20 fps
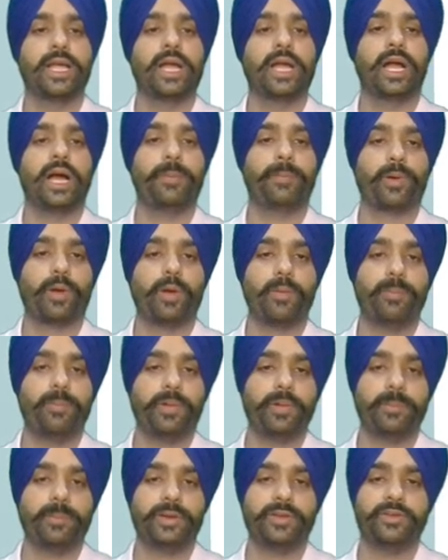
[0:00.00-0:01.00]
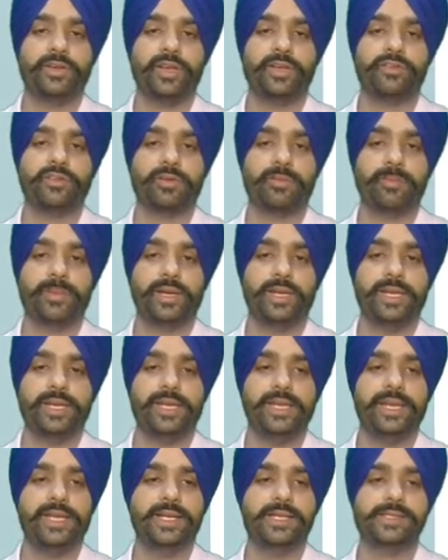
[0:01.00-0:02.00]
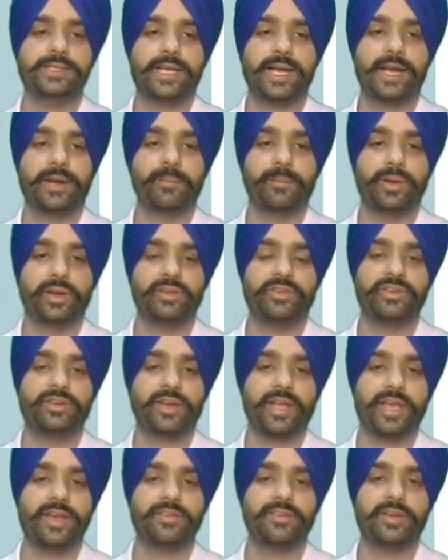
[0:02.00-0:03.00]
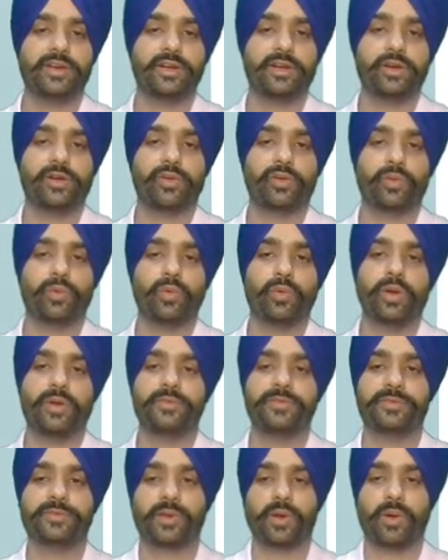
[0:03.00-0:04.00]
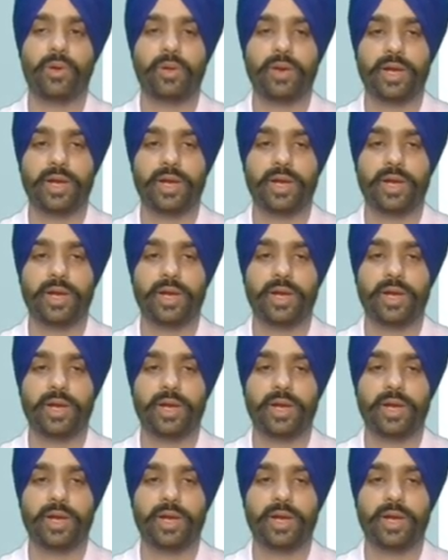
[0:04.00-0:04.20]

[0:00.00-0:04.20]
A proper purchase of materials and merchandise and control of stock